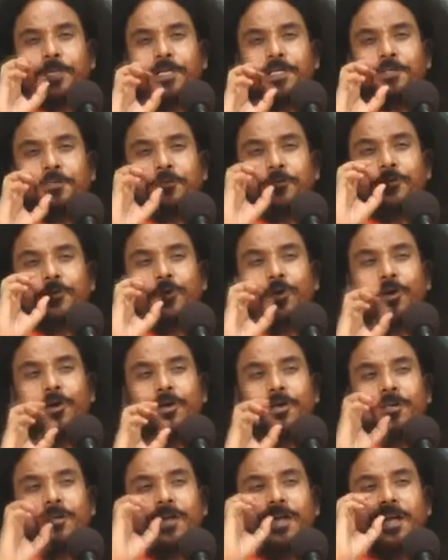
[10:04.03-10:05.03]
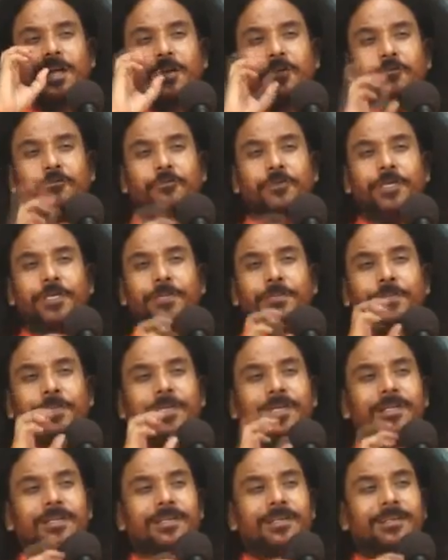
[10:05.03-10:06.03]
pray to God and
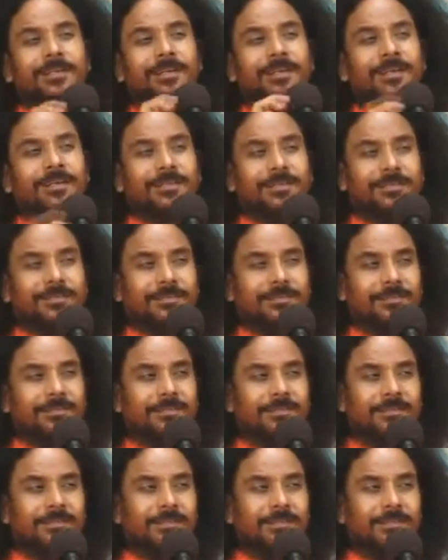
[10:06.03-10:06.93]
weep day and night.